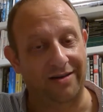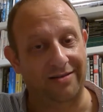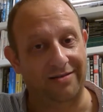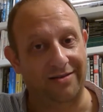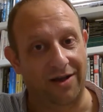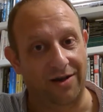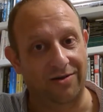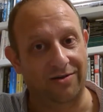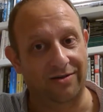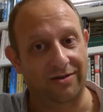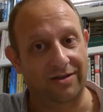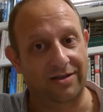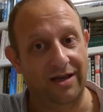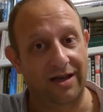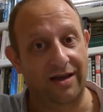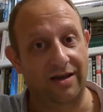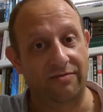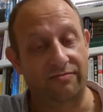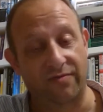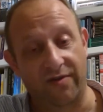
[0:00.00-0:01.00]

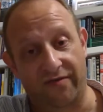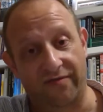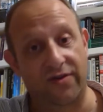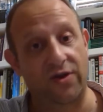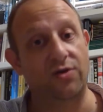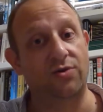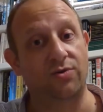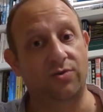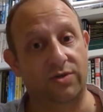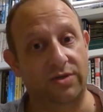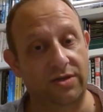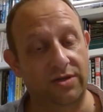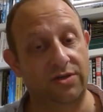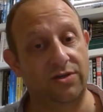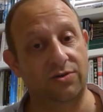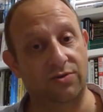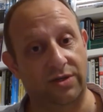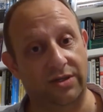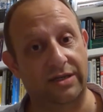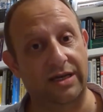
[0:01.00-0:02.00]
refused to sit
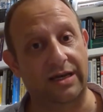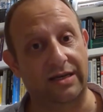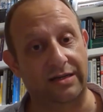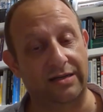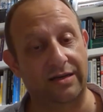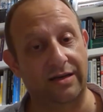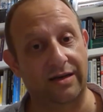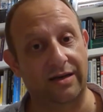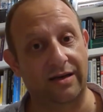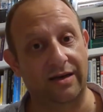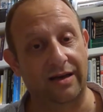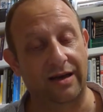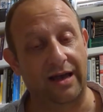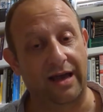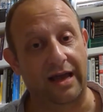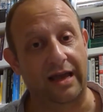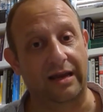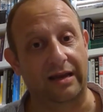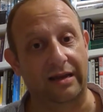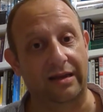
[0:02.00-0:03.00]
in the
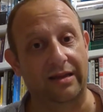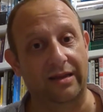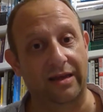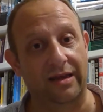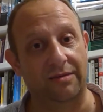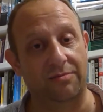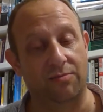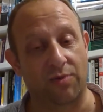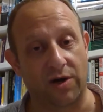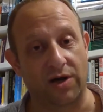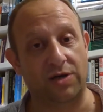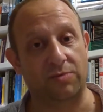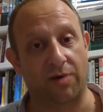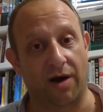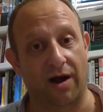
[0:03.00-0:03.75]
British Parliament in London,